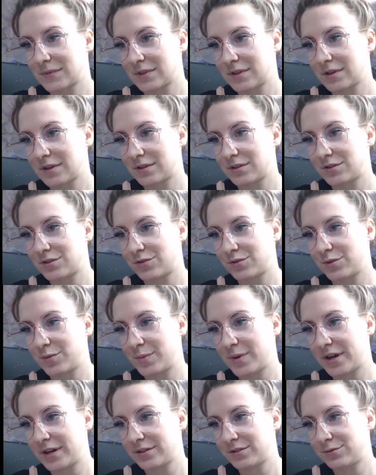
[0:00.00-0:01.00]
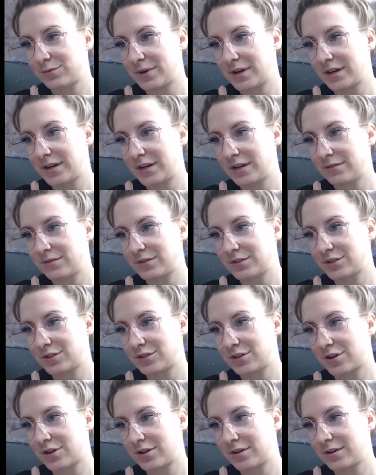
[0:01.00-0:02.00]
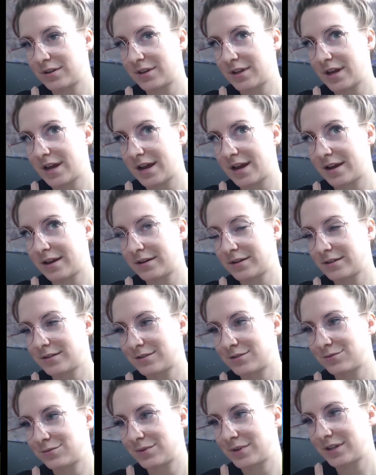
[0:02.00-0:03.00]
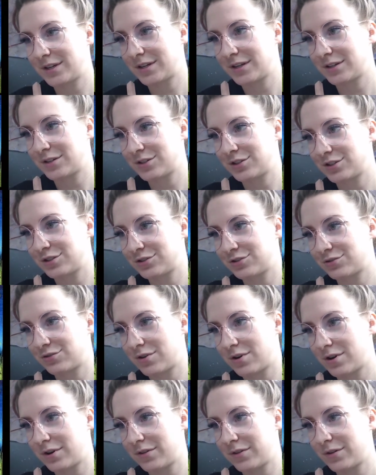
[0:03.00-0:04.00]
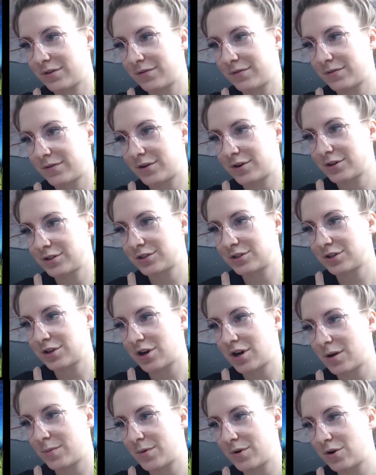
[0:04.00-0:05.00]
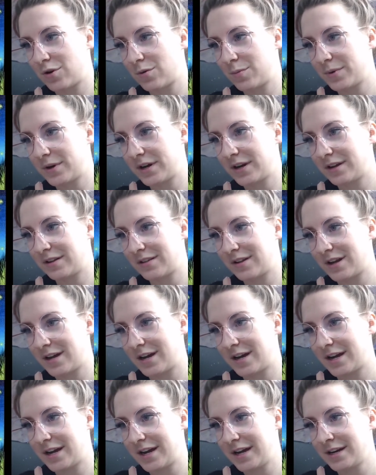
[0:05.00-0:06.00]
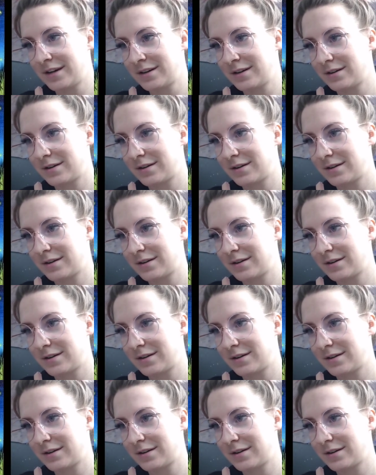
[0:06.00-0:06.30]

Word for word: And so the best way to even start that is we can just draw the first top opening line.